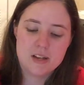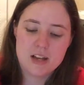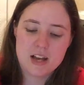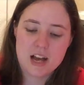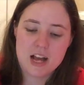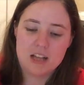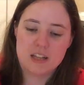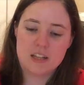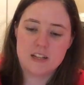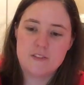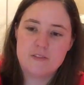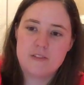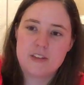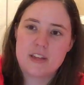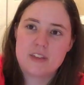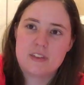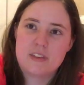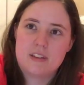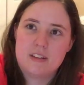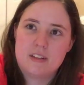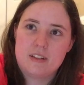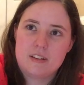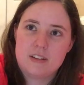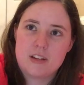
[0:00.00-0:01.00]
I love
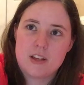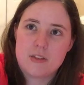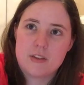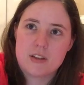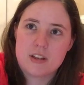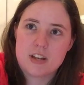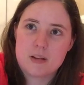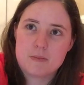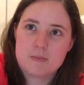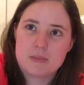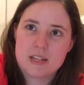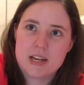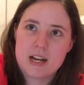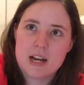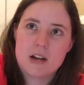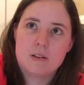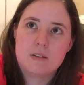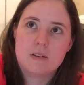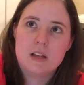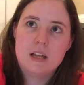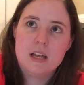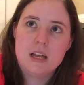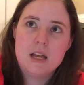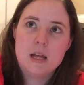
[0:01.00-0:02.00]
that nothing comes out.